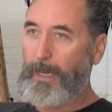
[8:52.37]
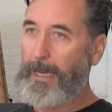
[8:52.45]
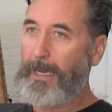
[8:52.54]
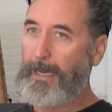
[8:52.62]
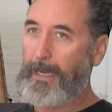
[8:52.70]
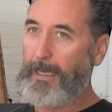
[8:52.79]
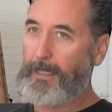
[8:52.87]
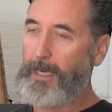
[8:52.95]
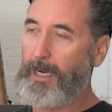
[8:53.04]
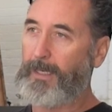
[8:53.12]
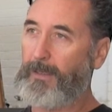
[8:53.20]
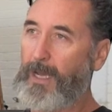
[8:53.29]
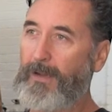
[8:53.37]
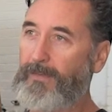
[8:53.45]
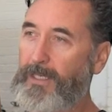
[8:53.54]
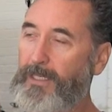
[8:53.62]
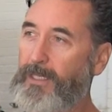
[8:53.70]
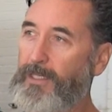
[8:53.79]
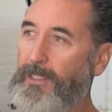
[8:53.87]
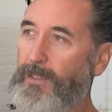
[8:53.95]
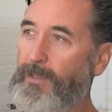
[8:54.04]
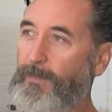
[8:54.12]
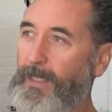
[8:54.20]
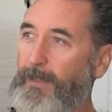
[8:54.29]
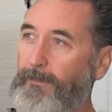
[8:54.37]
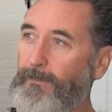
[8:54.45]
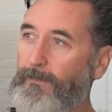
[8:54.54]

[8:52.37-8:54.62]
kind of life that didn't suit me.